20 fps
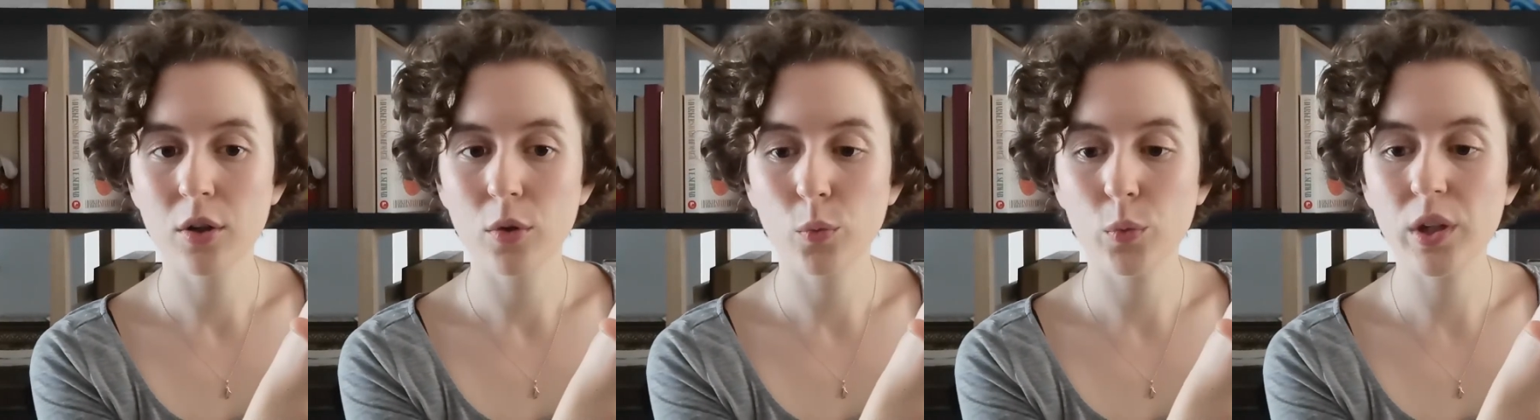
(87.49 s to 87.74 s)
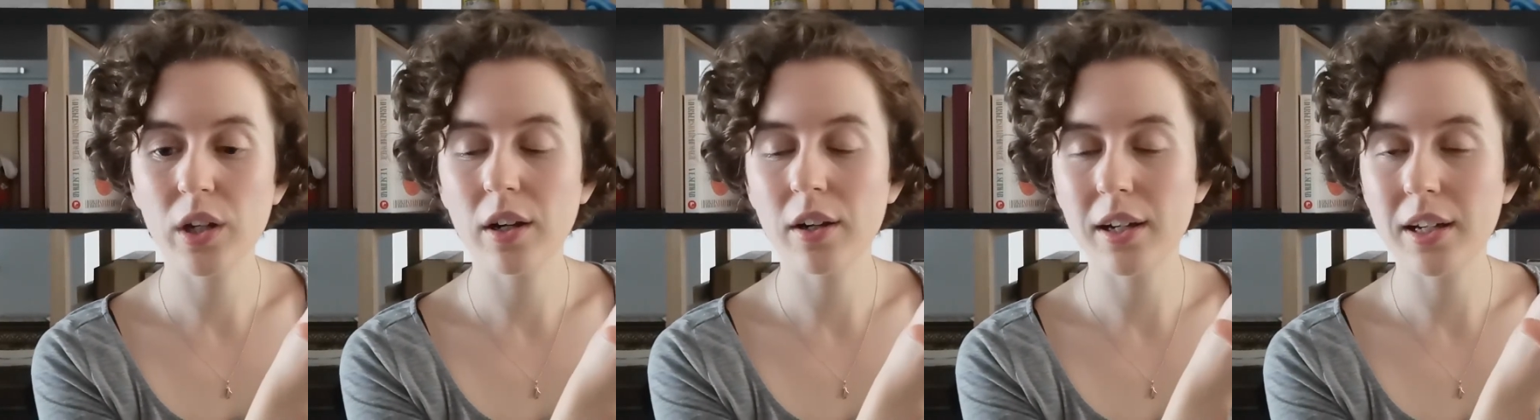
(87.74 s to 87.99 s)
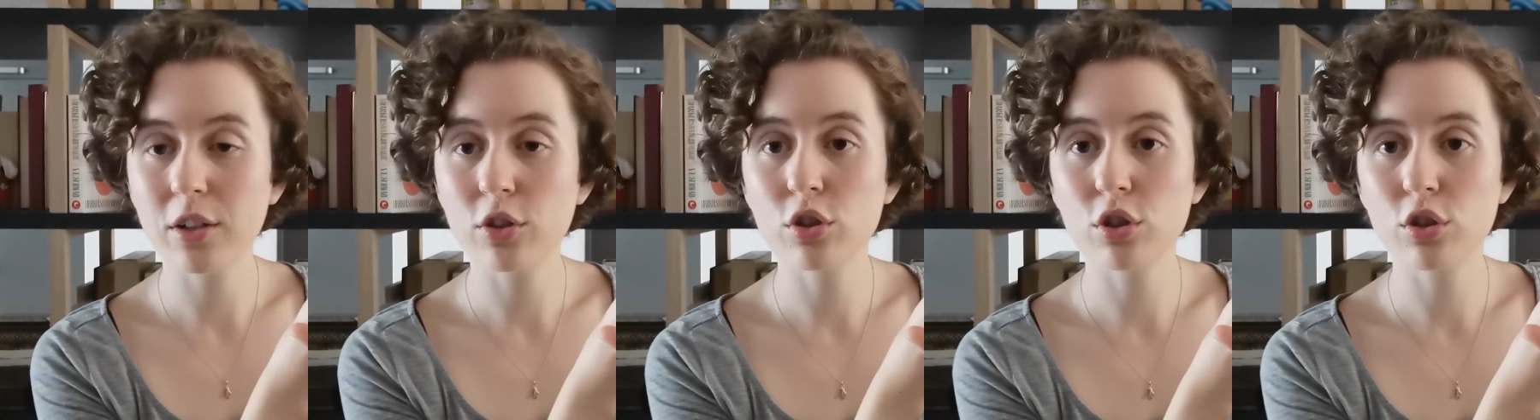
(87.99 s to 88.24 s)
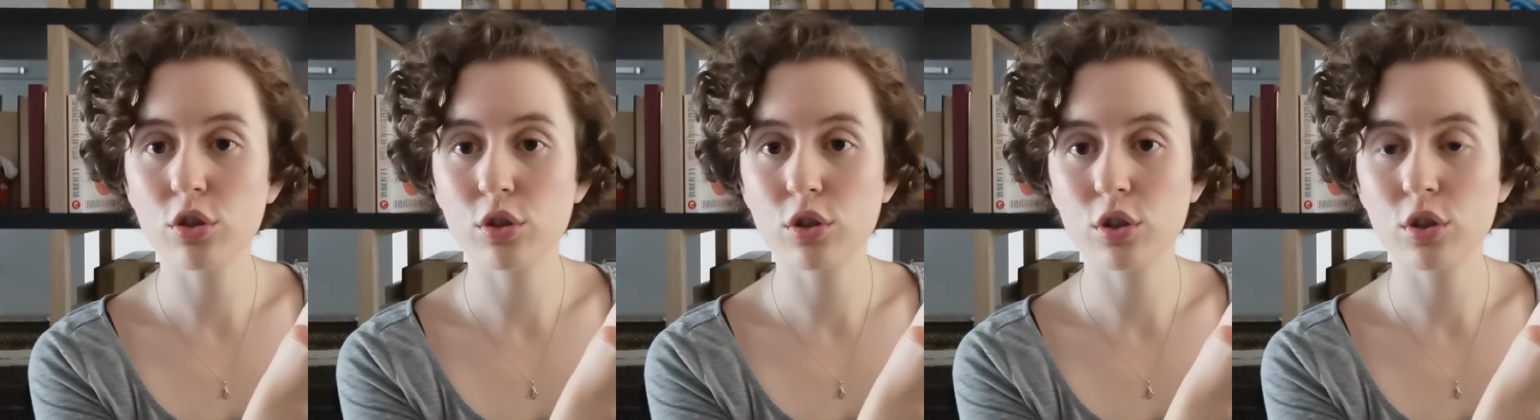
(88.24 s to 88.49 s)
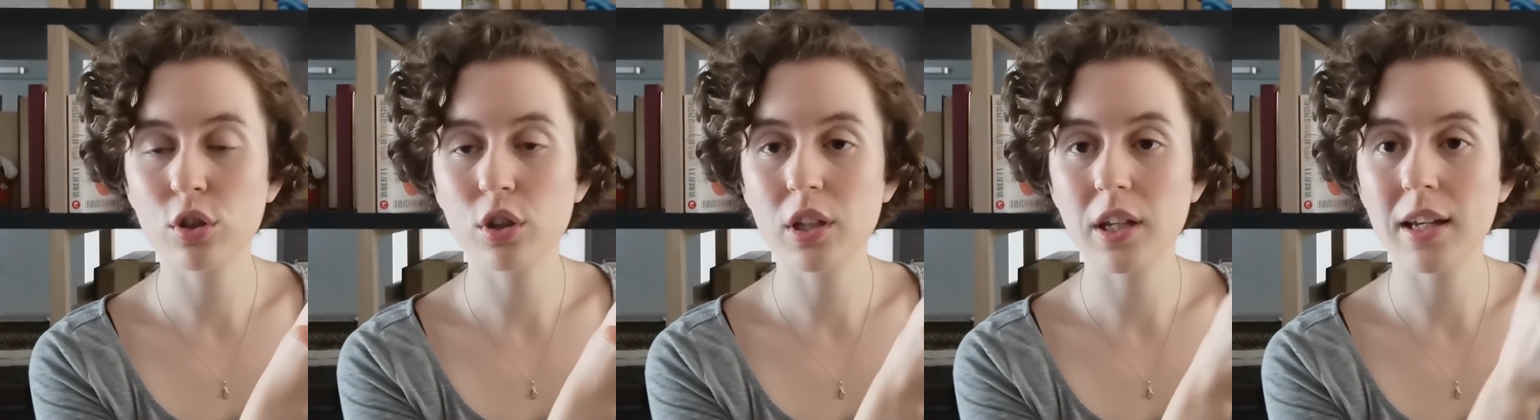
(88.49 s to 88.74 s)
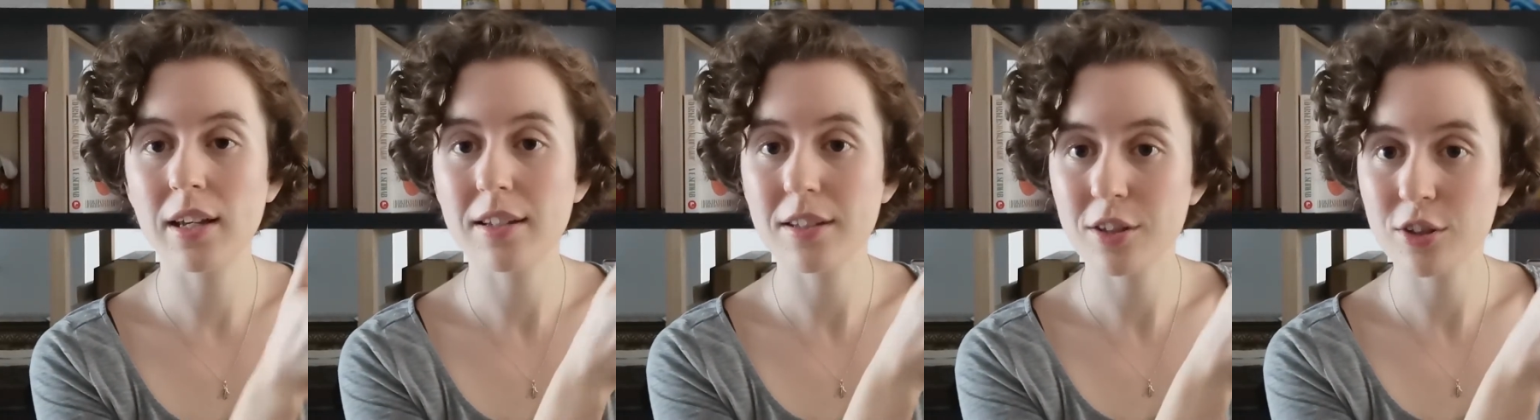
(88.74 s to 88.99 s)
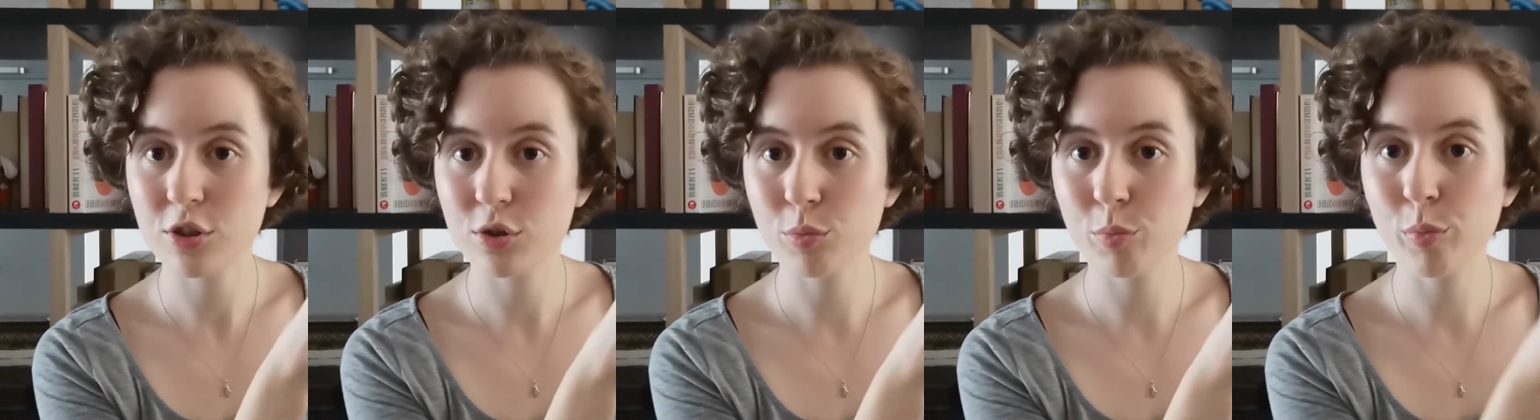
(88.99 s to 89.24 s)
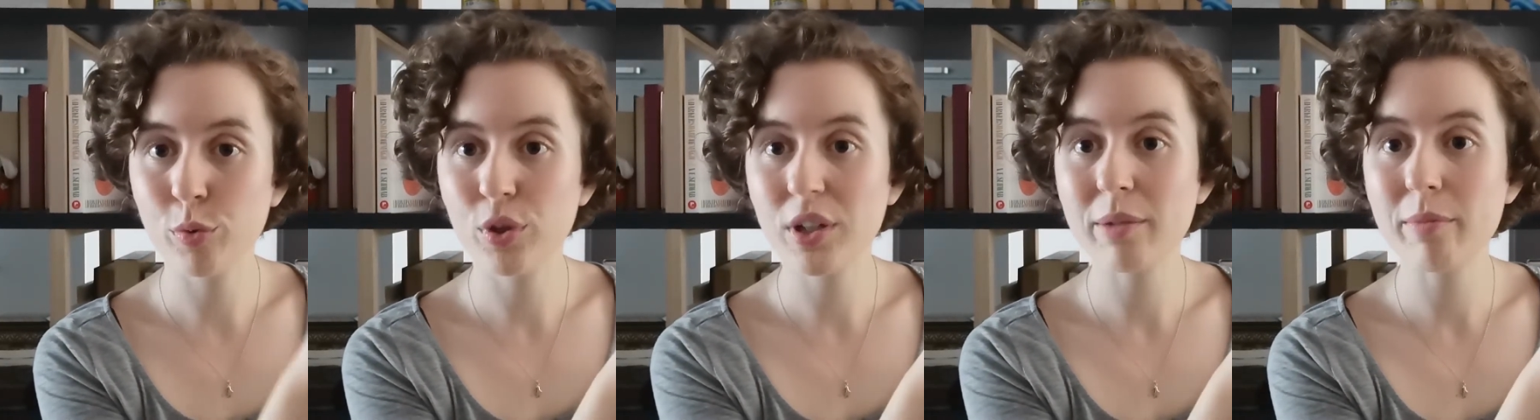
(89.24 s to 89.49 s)
We are introduced to the
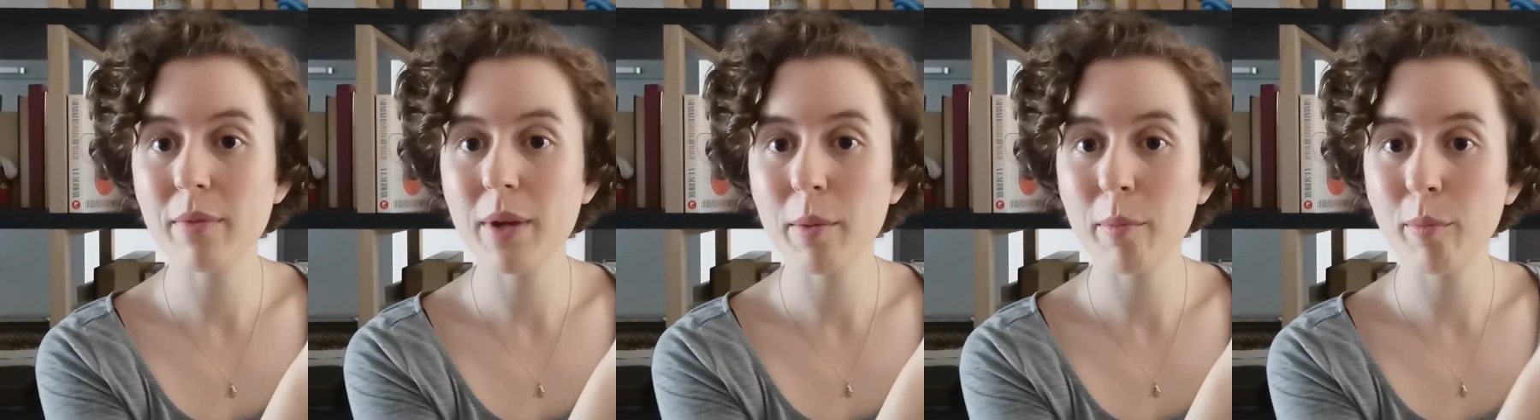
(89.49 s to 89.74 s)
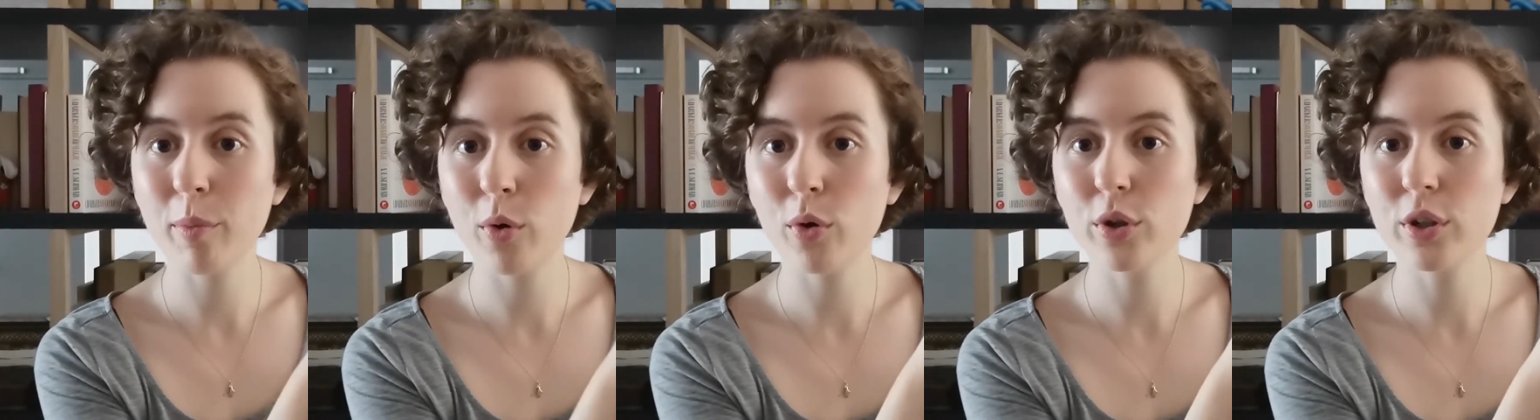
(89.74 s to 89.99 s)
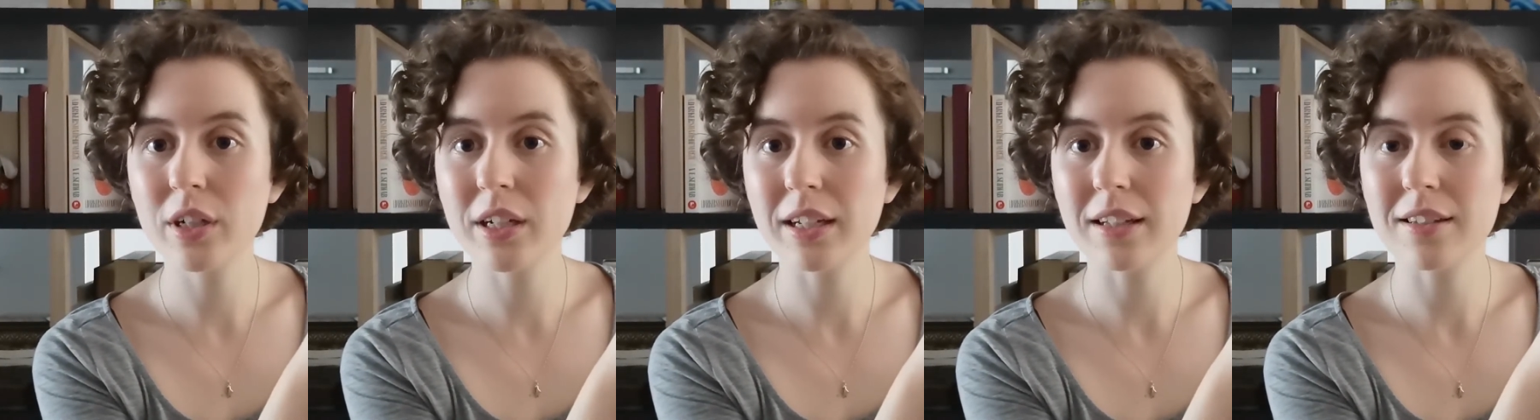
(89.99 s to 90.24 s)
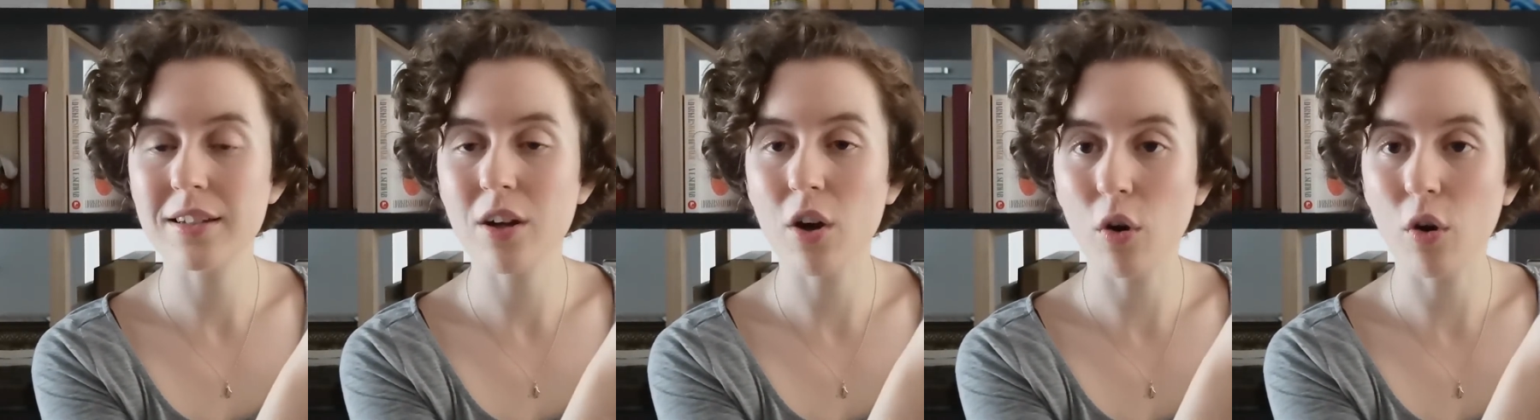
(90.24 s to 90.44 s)
supreme importance